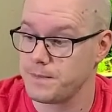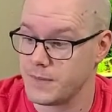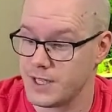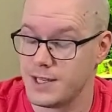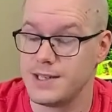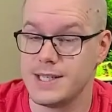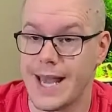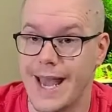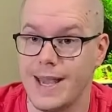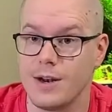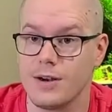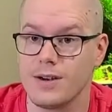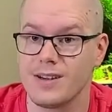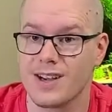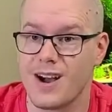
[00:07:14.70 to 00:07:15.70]

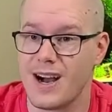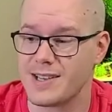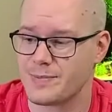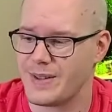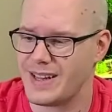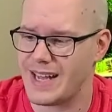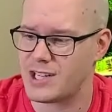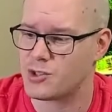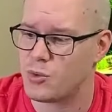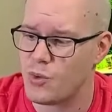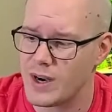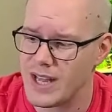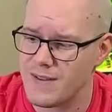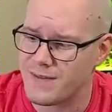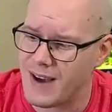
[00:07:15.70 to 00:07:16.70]
container cost me like
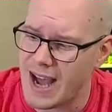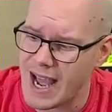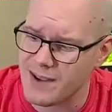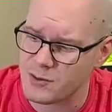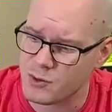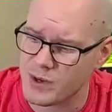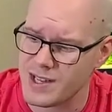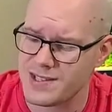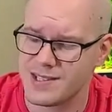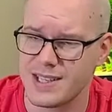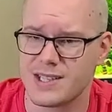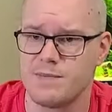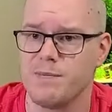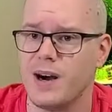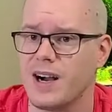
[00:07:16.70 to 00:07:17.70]
25,
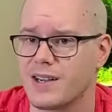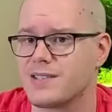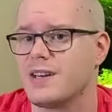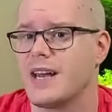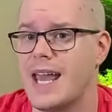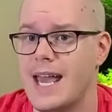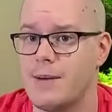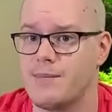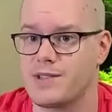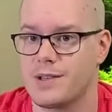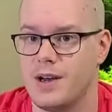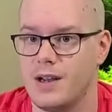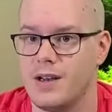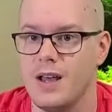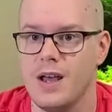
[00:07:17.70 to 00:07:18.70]
26 bucks on
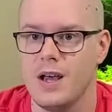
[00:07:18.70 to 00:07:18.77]
Amazon.